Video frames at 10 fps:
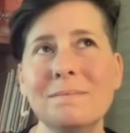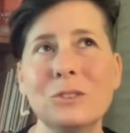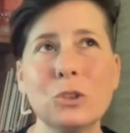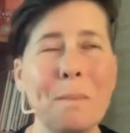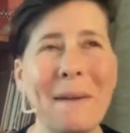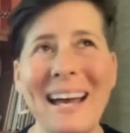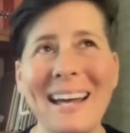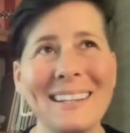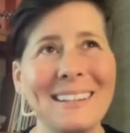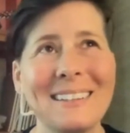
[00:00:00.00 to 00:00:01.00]

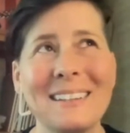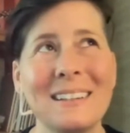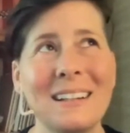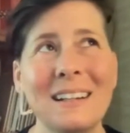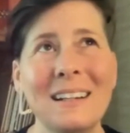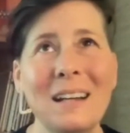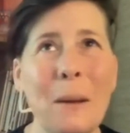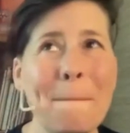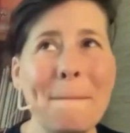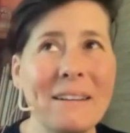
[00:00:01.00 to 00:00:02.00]
dramatic,
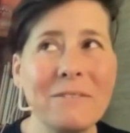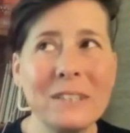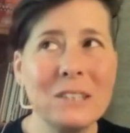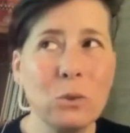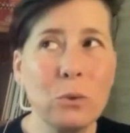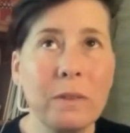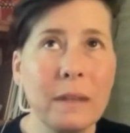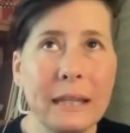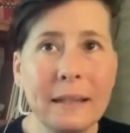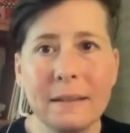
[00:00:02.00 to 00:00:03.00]
metaphysical
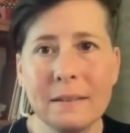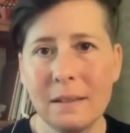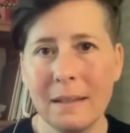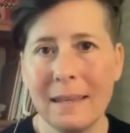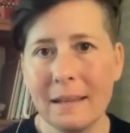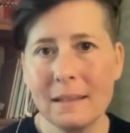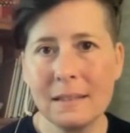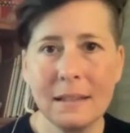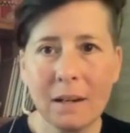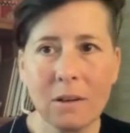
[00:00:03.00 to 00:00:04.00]
thing to get
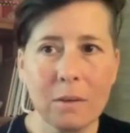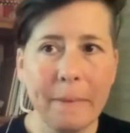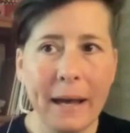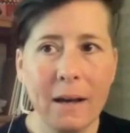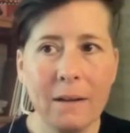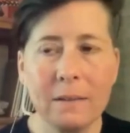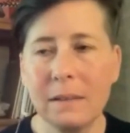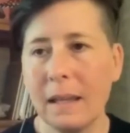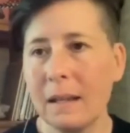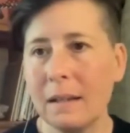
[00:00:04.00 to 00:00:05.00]
scared
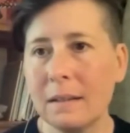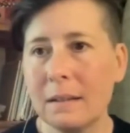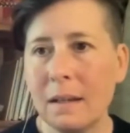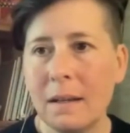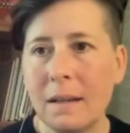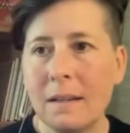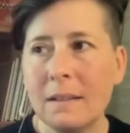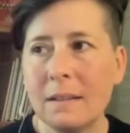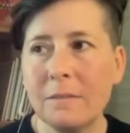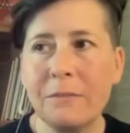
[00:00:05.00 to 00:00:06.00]
about and
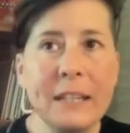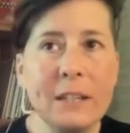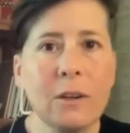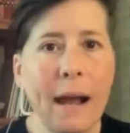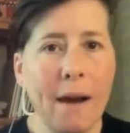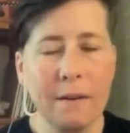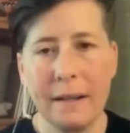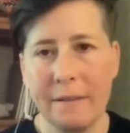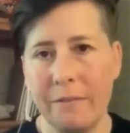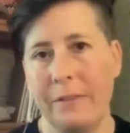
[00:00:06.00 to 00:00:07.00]
figure out
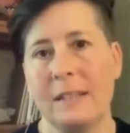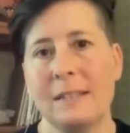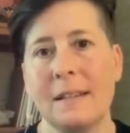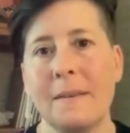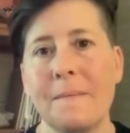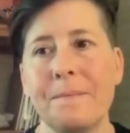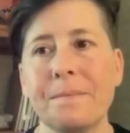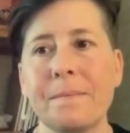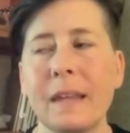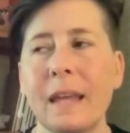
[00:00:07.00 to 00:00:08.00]
how to fix it.
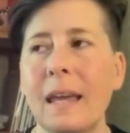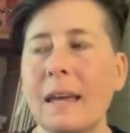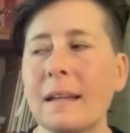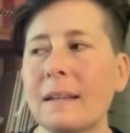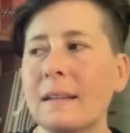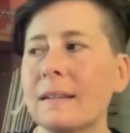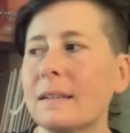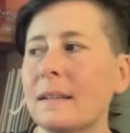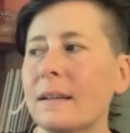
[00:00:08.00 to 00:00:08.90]
And